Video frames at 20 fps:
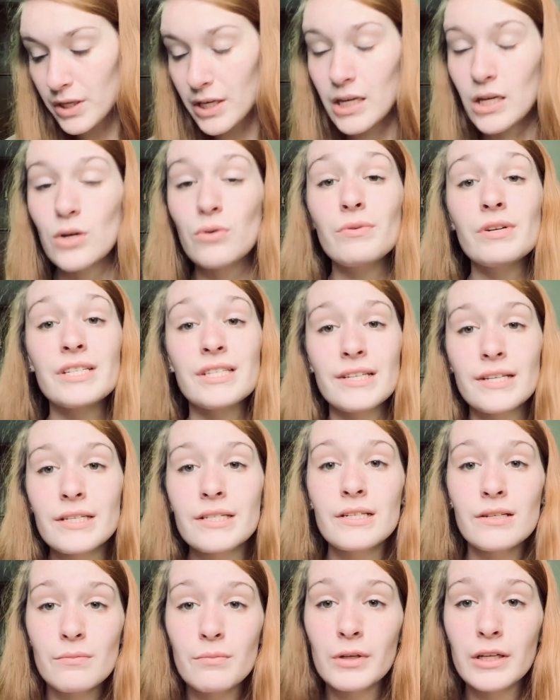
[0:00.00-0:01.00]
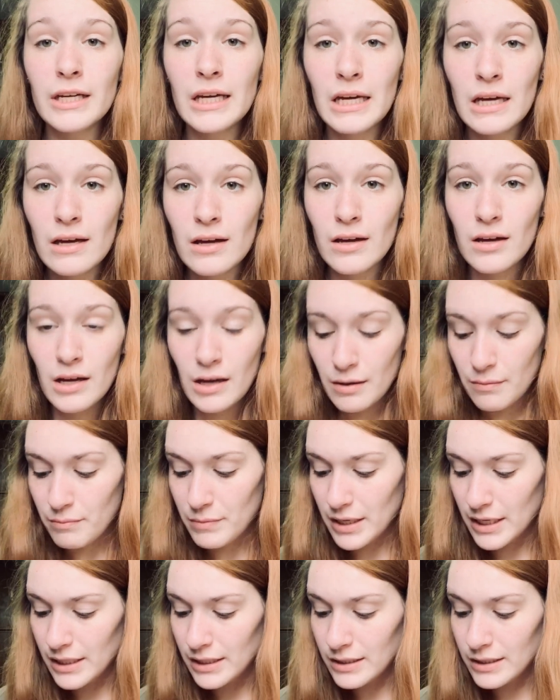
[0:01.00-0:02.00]
Irresistibly
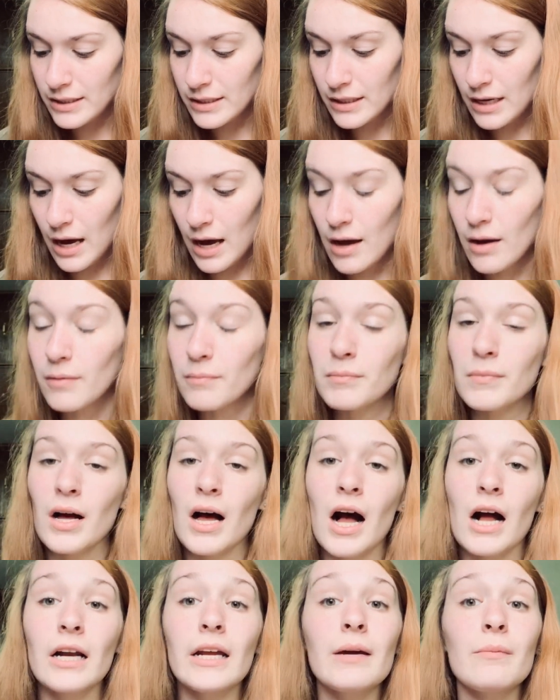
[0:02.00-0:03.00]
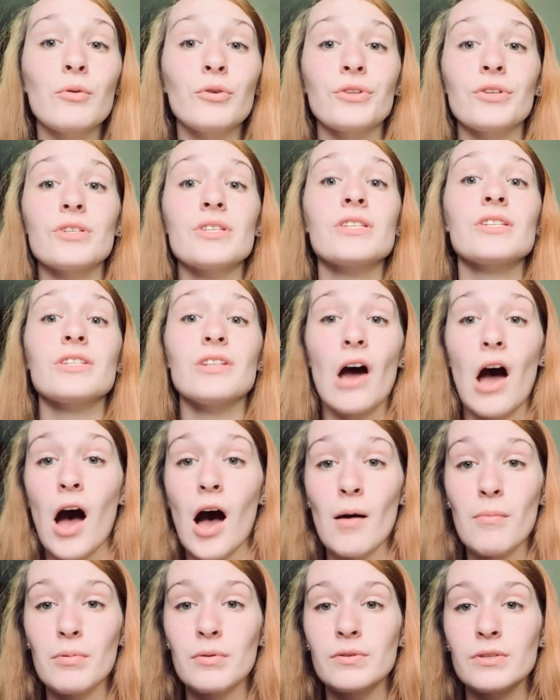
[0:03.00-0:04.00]
means unable to
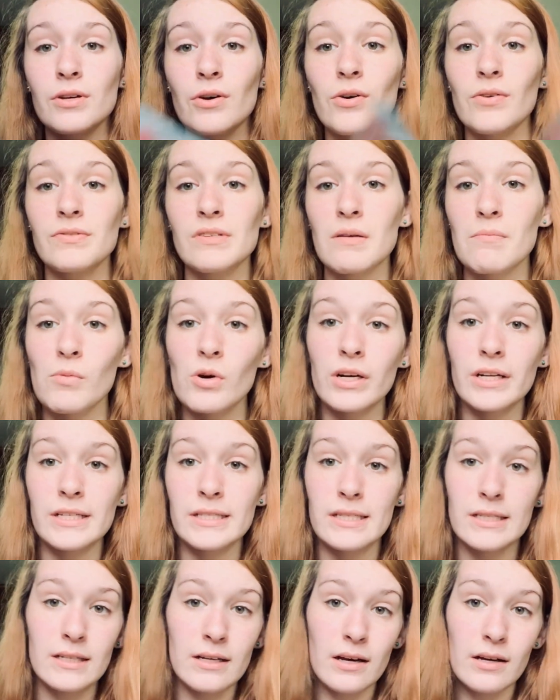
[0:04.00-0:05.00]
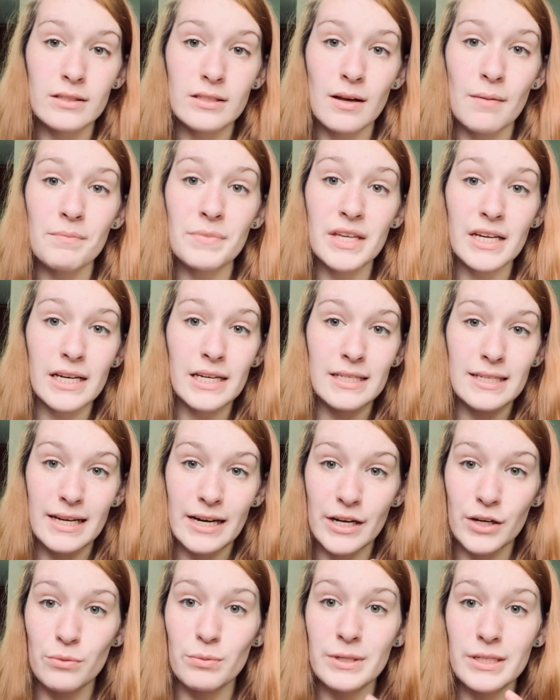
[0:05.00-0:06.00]
stop. So if something is
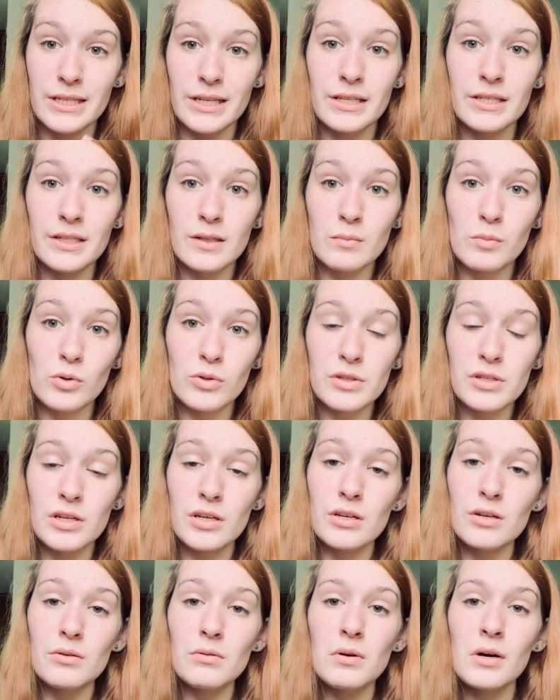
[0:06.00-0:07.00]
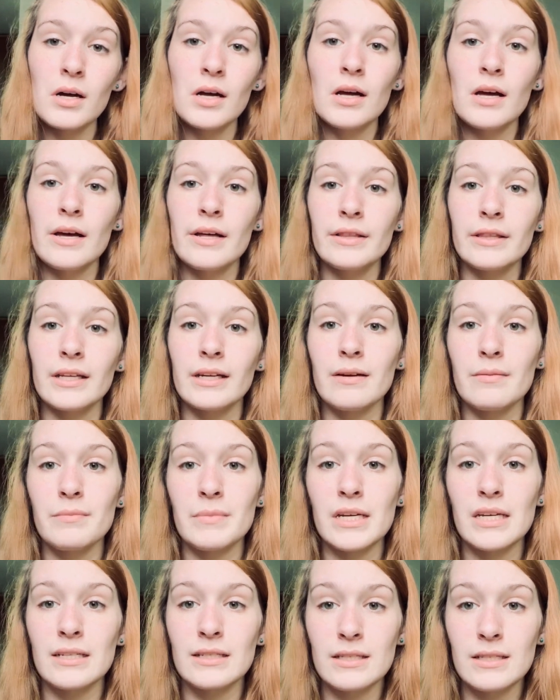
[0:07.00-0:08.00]
irresistible to you, then it
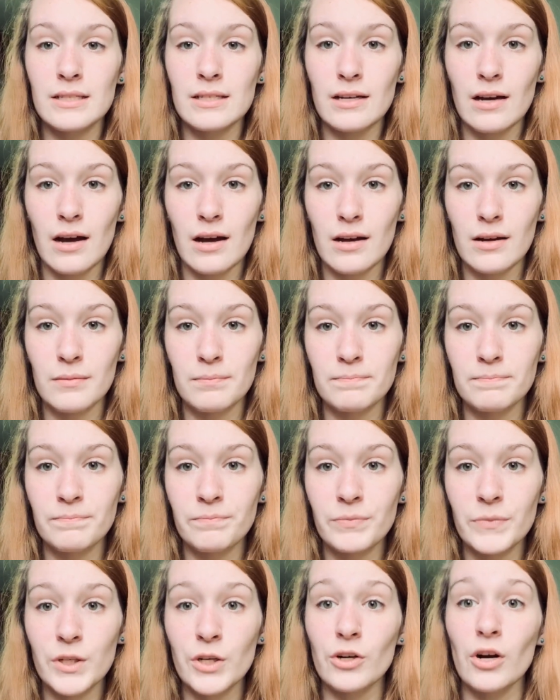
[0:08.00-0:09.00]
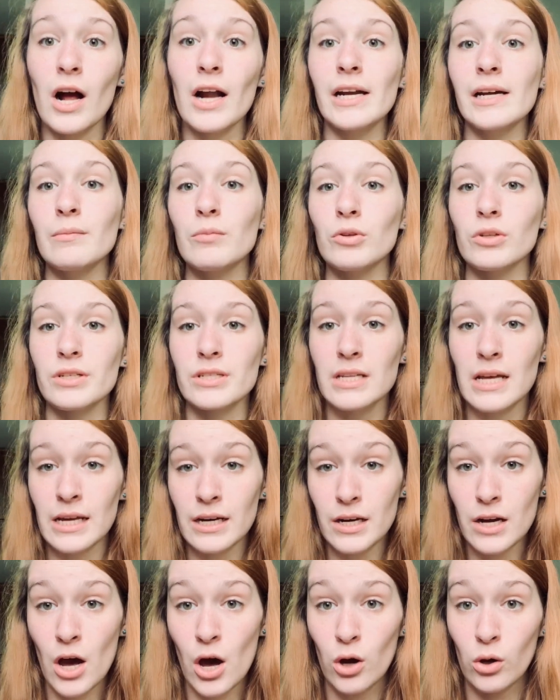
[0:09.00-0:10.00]
means you're unable to say
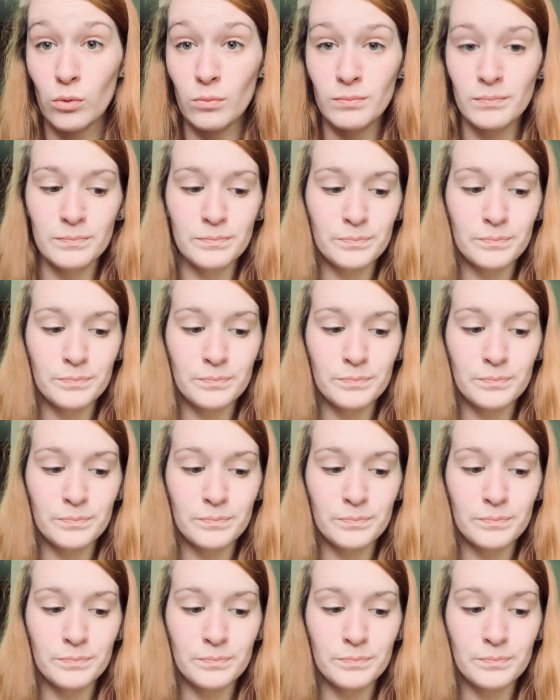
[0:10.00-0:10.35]
no.